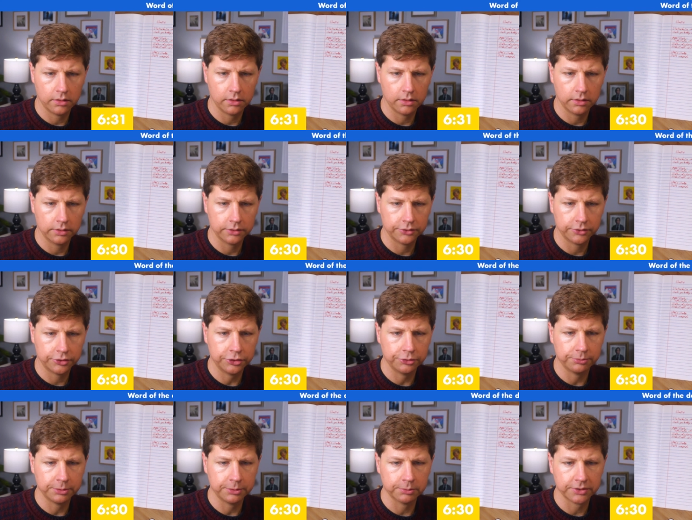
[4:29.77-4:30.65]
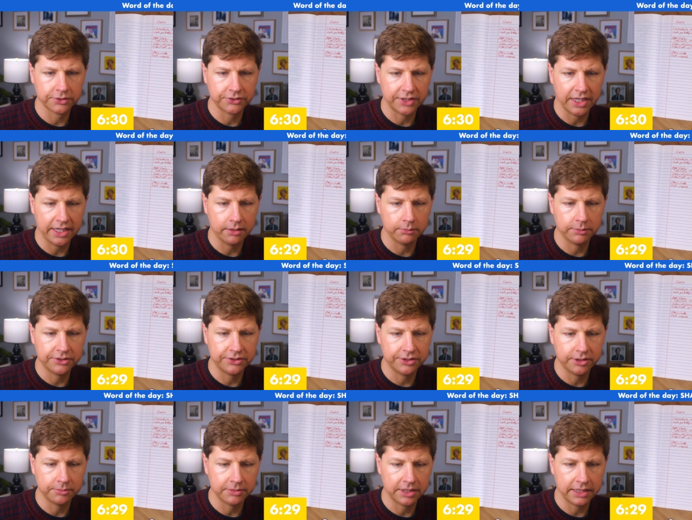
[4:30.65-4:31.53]
Excuse me one second. We
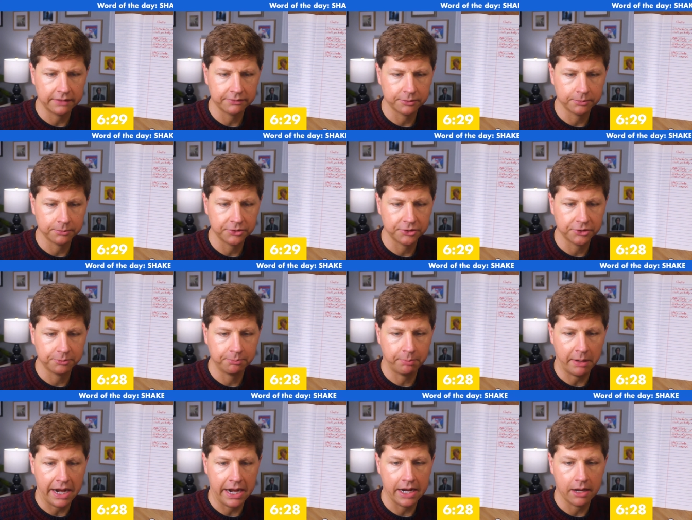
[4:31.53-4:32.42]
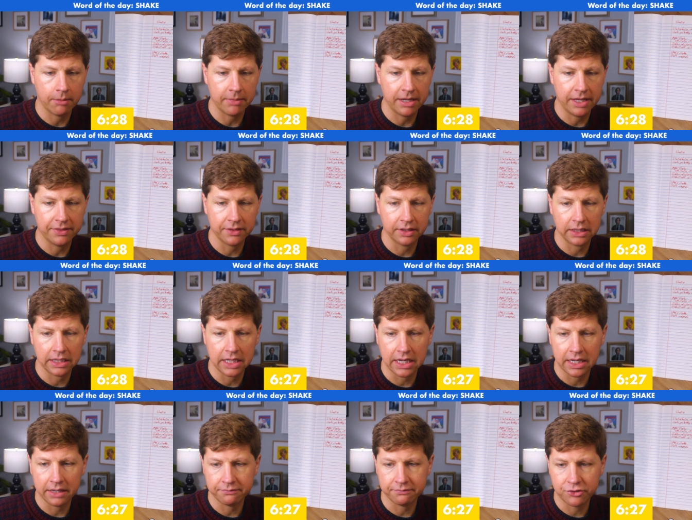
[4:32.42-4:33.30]
seem to have some spam in the
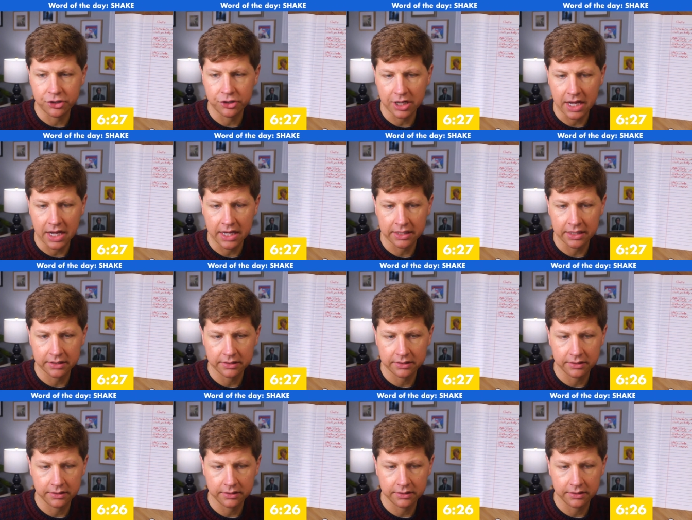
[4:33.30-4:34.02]
live chat.